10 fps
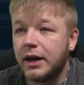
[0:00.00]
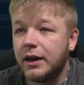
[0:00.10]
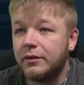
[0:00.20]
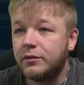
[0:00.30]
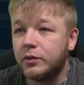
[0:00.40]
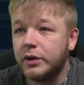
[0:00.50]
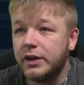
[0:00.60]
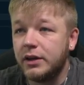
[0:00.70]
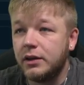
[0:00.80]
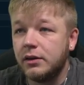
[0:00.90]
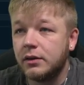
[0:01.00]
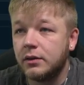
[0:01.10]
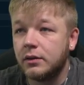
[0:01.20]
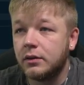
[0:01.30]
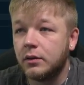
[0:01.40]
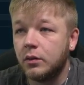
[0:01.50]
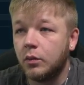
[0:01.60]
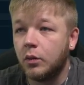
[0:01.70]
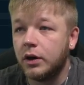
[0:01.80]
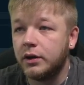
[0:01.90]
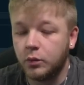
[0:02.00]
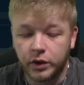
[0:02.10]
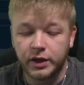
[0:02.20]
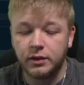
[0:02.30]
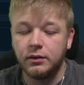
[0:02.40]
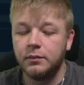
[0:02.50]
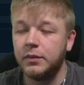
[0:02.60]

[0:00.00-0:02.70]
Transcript: every one win,